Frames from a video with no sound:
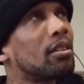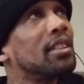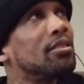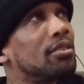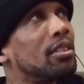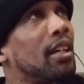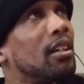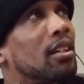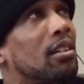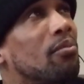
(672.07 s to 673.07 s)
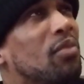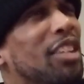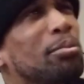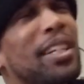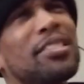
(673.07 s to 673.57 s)
Kreese, yeah.
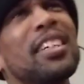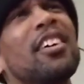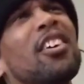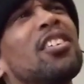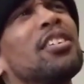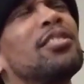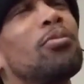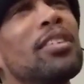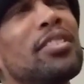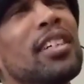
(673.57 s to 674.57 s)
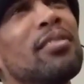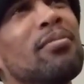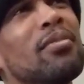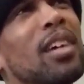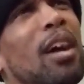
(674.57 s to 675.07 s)
That's what I said earlier too. I
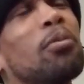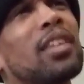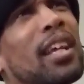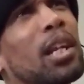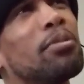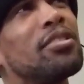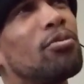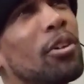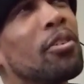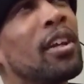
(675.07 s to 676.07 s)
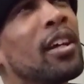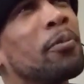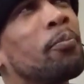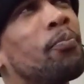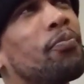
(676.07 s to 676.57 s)
said I was thinking that was his real
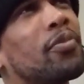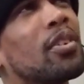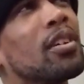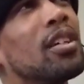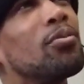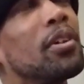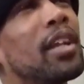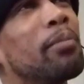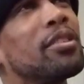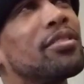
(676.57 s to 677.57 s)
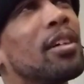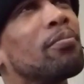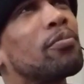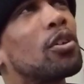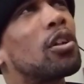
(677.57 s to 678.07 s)
name. His real name is
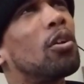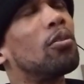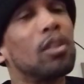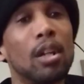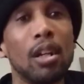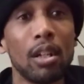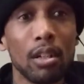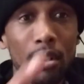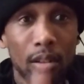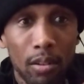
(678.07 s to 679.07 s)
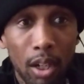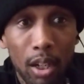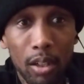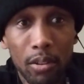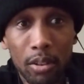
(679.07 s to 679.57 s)
something close.
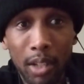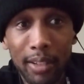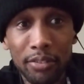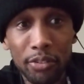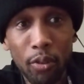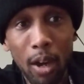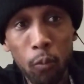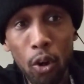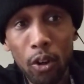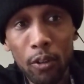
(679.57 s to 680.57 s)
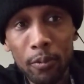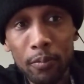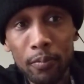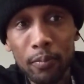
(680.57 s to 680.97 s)
Like and subscribe. more.